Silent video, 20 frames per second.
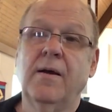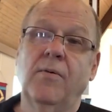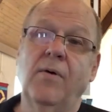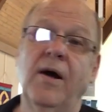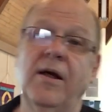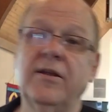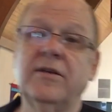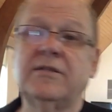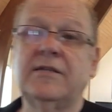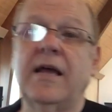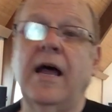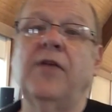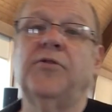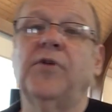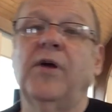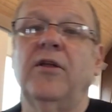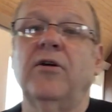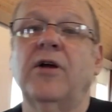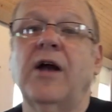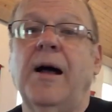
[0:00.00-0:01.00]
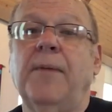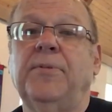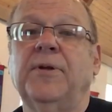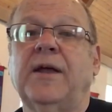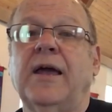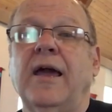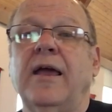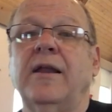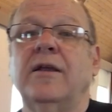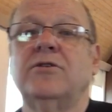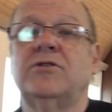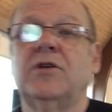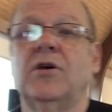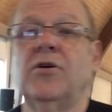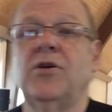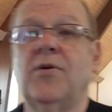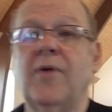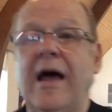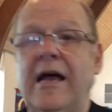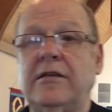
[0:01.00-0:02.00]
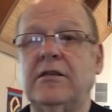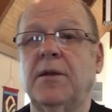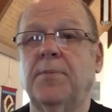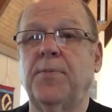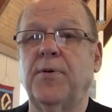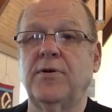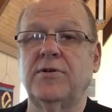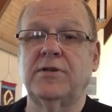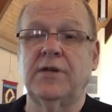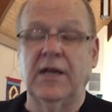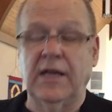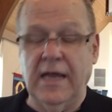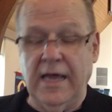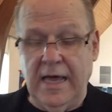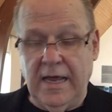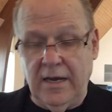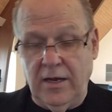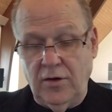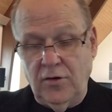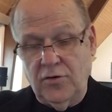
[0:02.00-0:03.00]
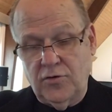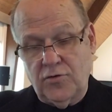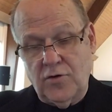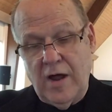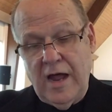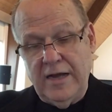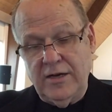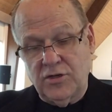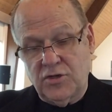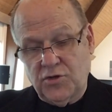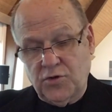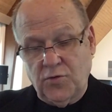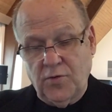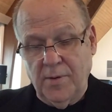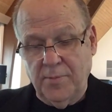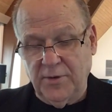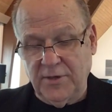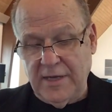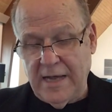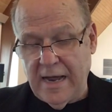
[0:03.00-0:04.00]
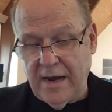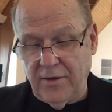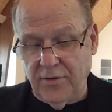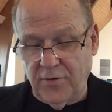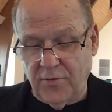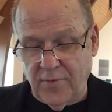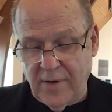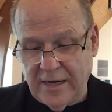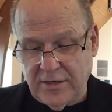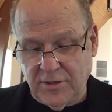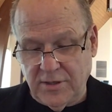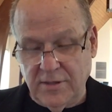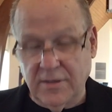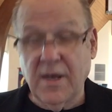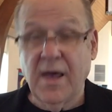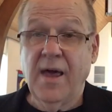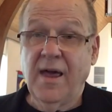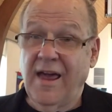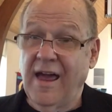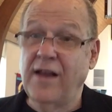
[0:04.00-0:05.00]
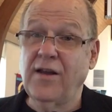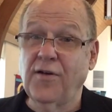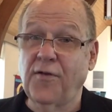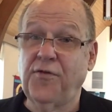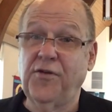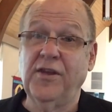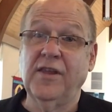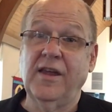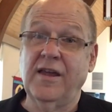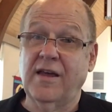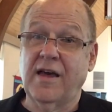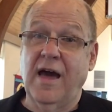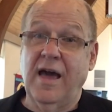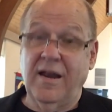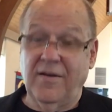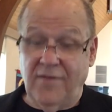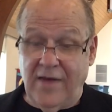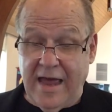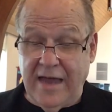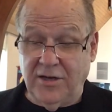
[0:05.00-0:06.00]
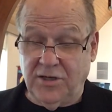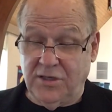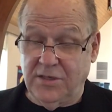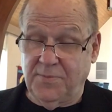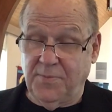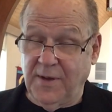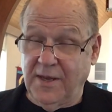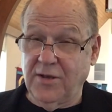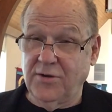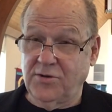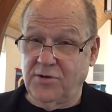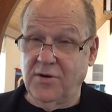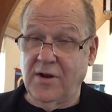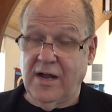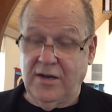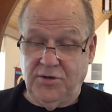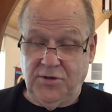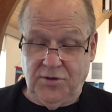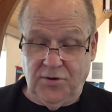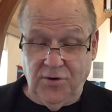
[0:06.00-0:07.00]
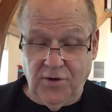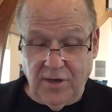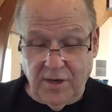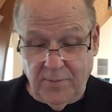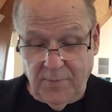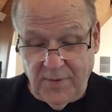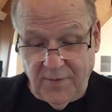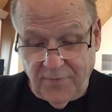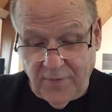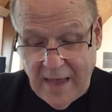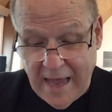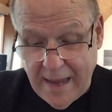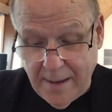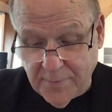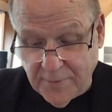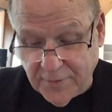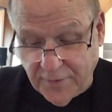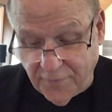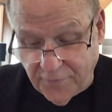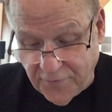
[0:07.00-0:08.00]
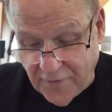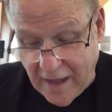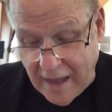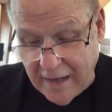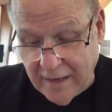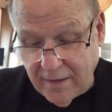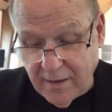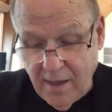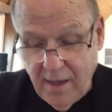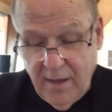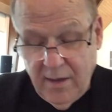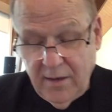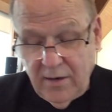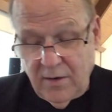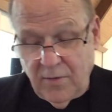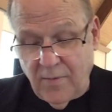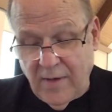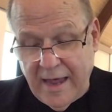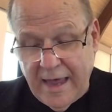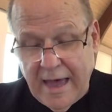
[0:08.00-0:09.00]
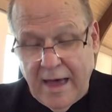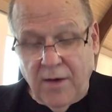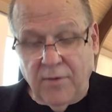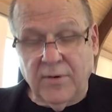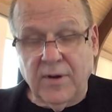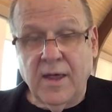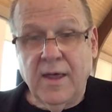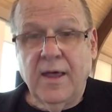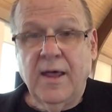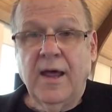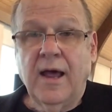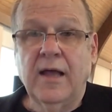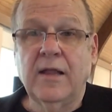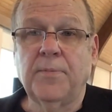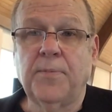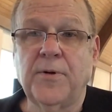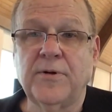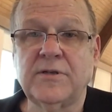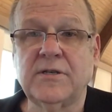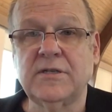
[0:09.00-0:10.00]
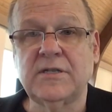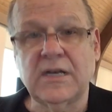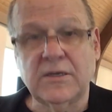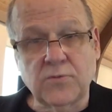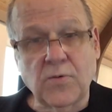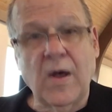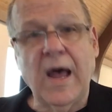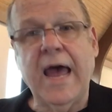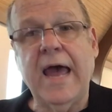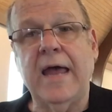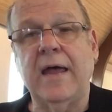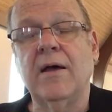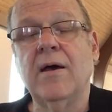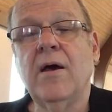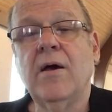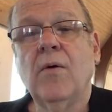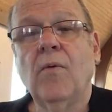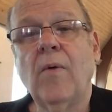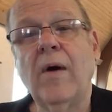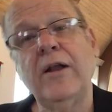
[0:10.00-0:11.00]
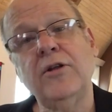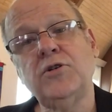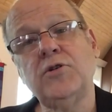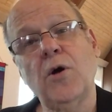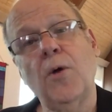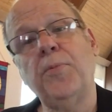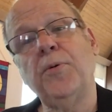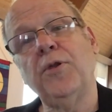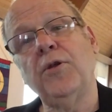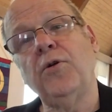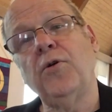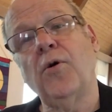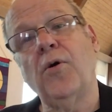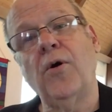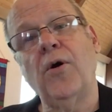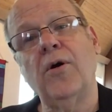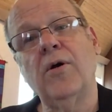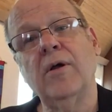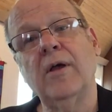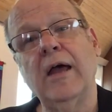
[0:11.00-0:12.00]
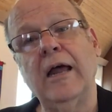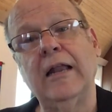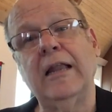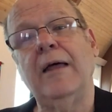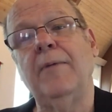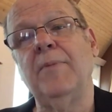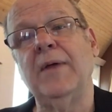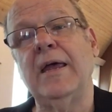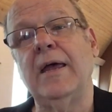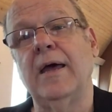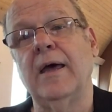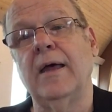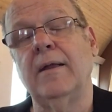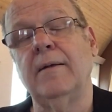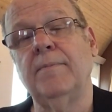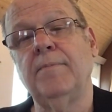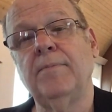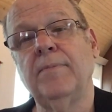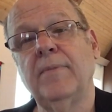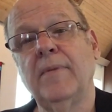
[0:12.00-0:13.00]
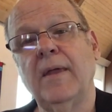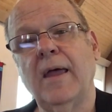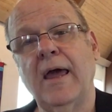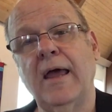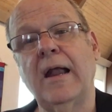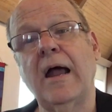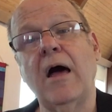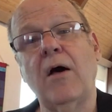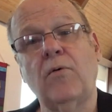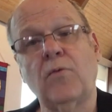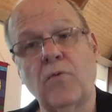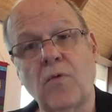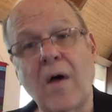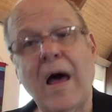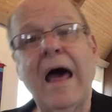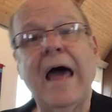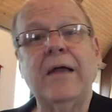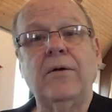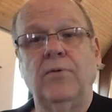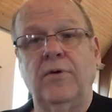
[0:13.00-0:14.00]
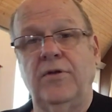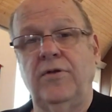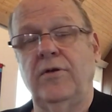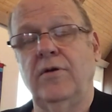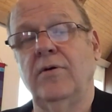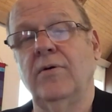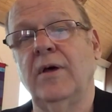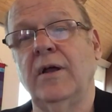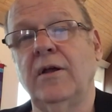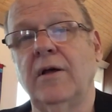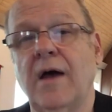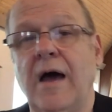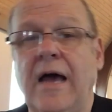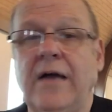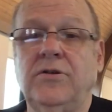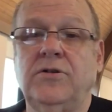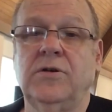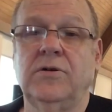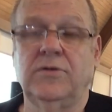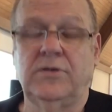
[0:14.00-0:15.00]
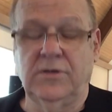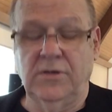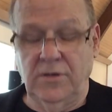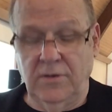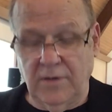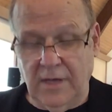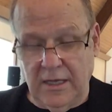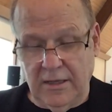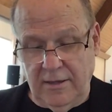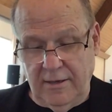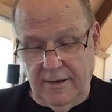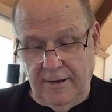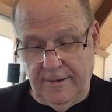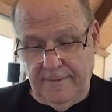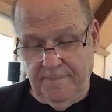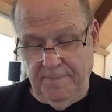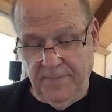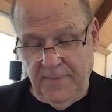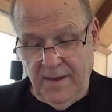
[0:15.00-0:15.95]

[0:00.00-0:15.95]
Well, this sounds rather complicated, so you ask the person again, and you're trying to scribble down the directions, and you're feeling kind of anxious because you're not sure you're going to be able to find your way out. And the person says, well, hey, why don't you open the door and let me in, and I'll ride with you and guide you till you get there.